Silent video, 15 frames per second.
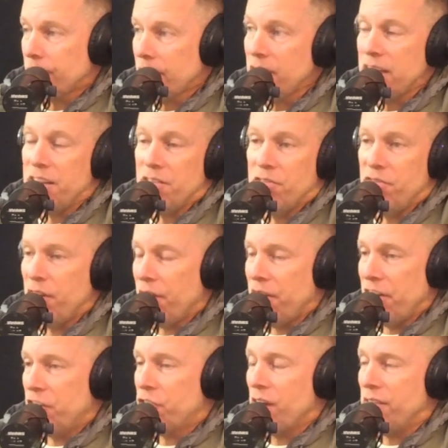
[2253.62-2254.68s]
in very
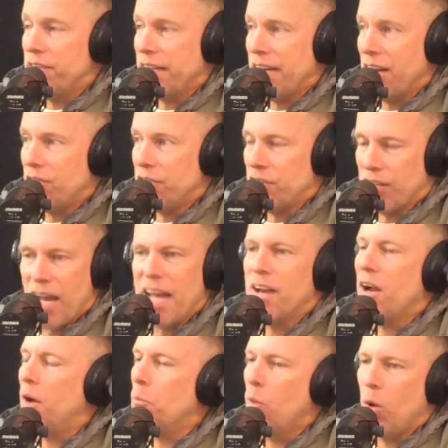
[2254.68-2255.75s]
extravagant outfits, and
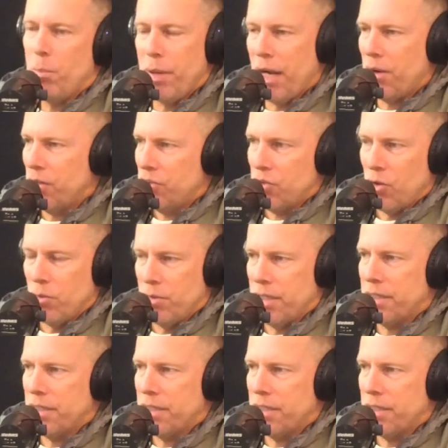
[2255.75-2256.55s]
more power to him.